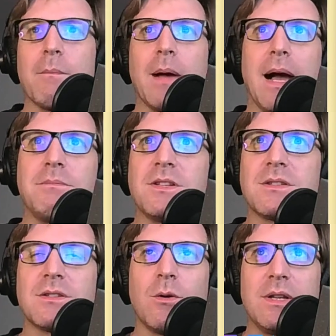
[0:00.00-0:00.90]
I'm just
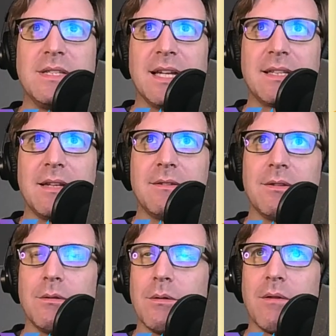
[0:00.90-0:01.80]
so addicted
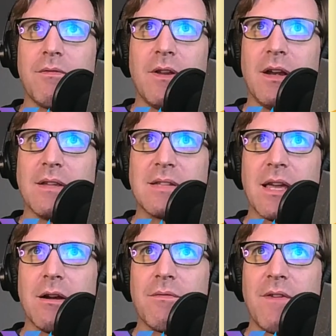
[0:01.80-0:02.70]
to Affinity's
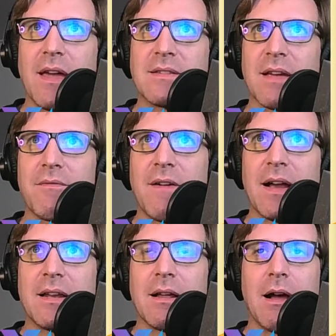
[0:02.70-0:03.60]
interface. I
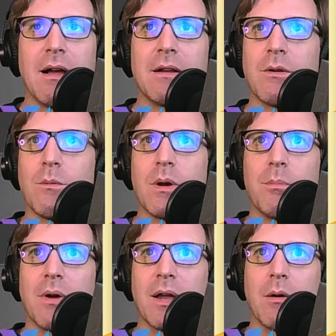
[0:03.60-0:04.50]
find it, I don't want to
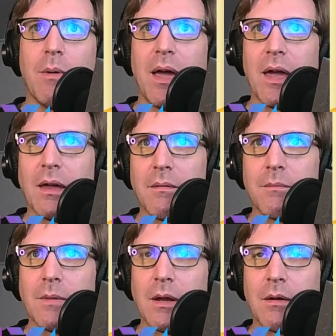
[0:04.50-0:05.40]
break away,
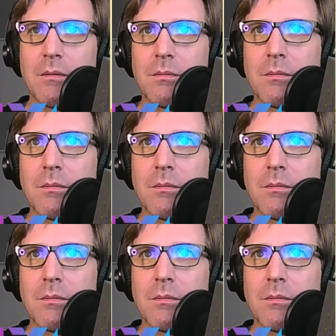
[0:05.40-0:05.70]
you know?